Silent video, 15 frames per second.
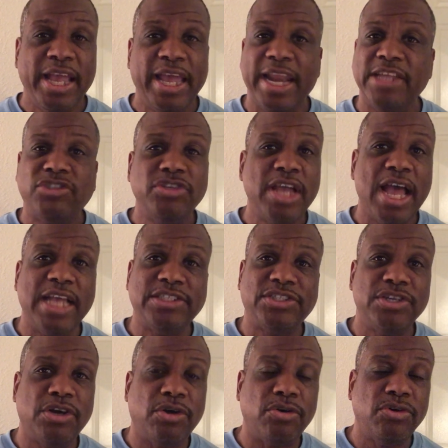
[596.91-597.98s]
And as you guys
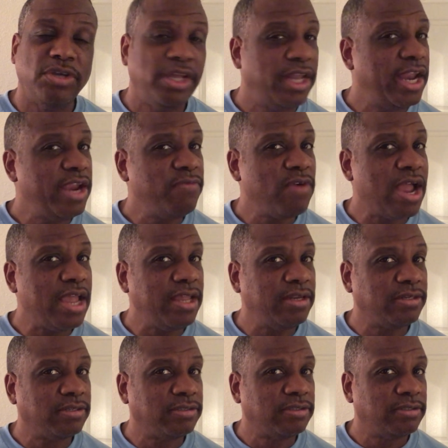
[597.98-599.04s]
know, it ain't right,
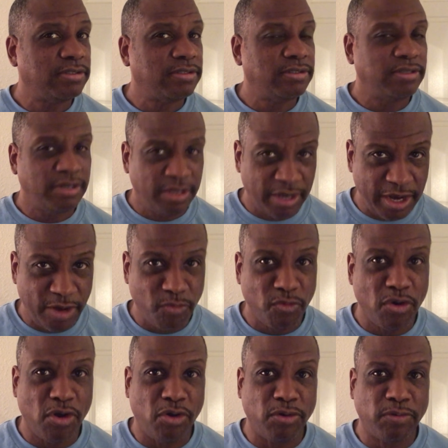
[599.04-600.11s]
it ain't
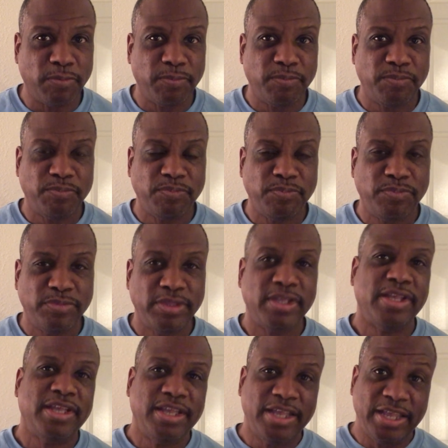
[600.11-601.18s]
wrong.
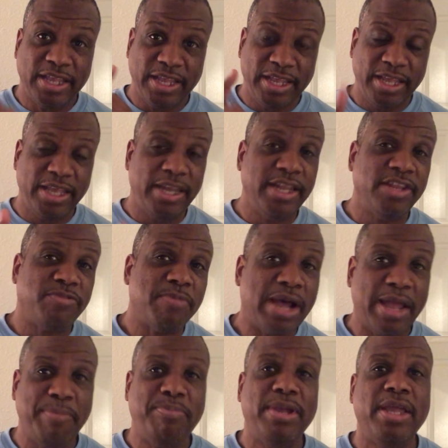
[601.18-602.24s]
It is
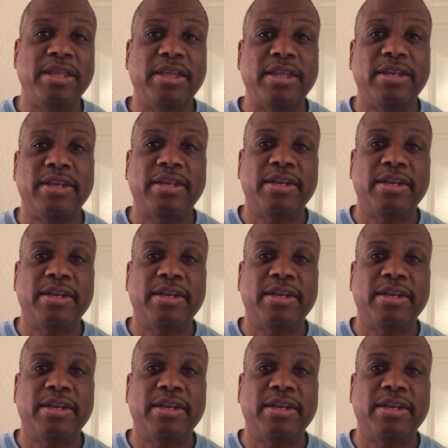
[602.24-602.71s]
my opinion.